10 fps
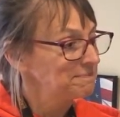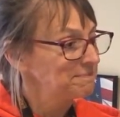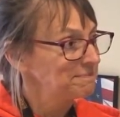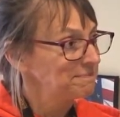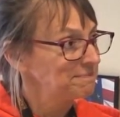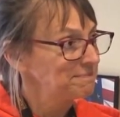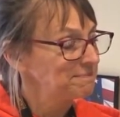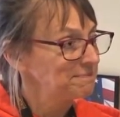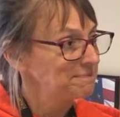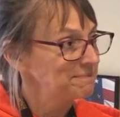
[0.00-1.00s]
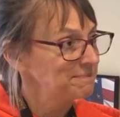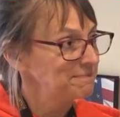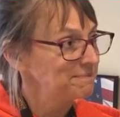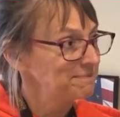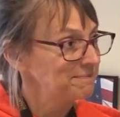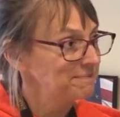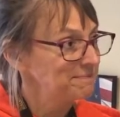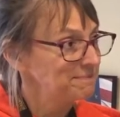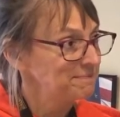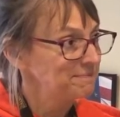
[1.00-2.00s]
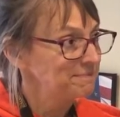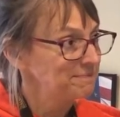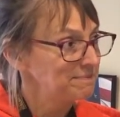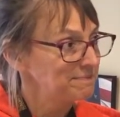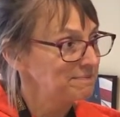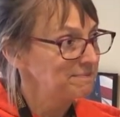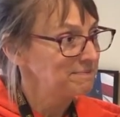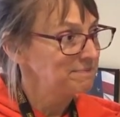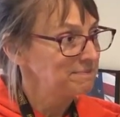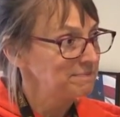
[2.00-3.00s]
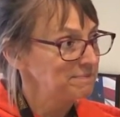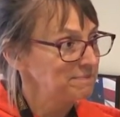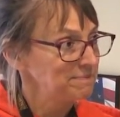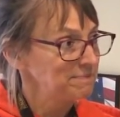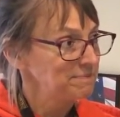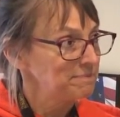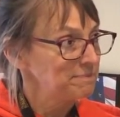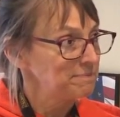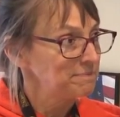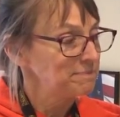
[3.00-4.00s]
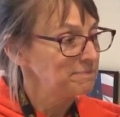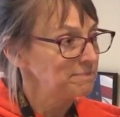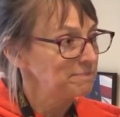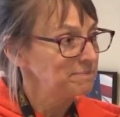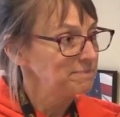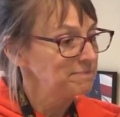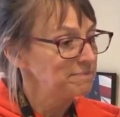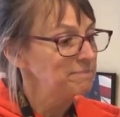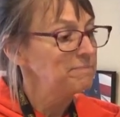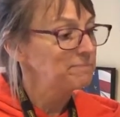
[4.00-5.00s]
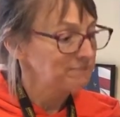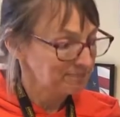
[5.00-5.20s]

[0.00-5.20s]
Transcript: The person shown says nothing.